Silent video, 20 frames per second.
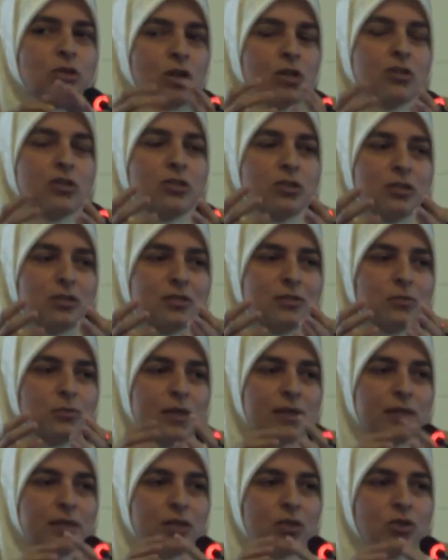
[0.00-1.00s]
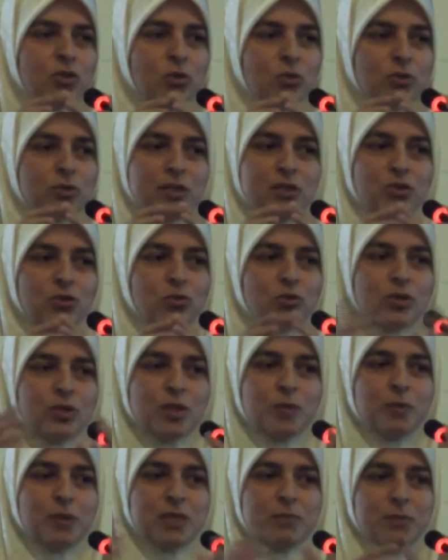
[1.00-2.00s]
conscious when they chose the
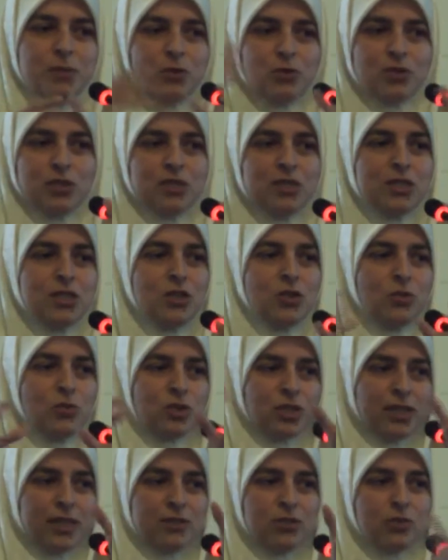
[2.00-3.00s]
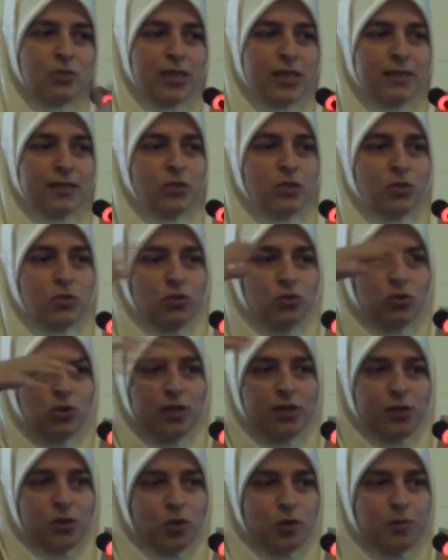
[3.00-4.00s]
space because it's huge and you can go to
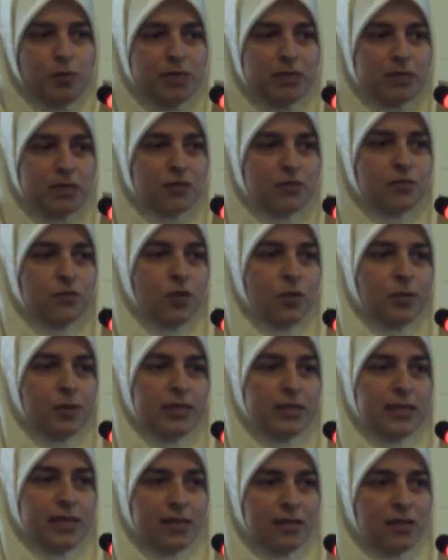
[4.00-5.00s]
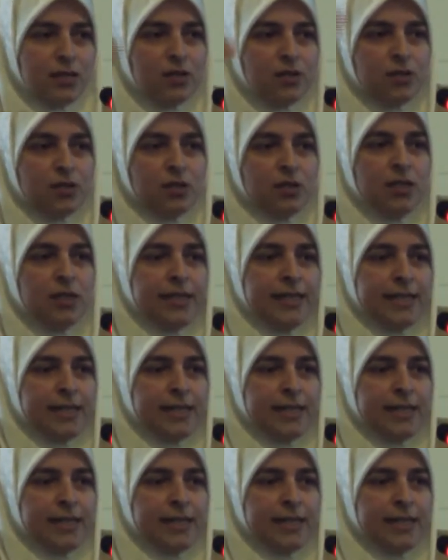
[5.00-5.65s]
other spaces from it and other